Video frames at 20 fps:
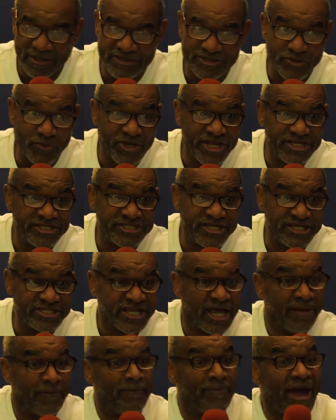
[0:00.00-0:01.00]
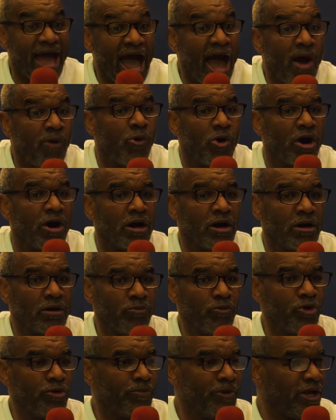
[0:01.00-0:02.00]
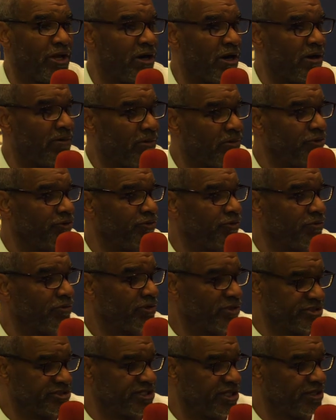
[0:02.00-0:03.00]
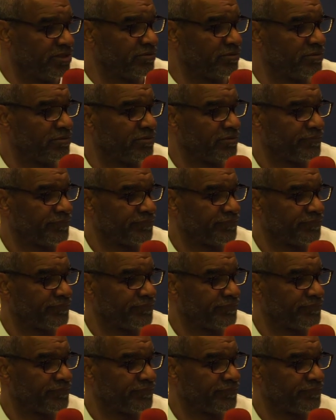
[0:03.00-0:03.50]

So he says, Power will become on you. Continue.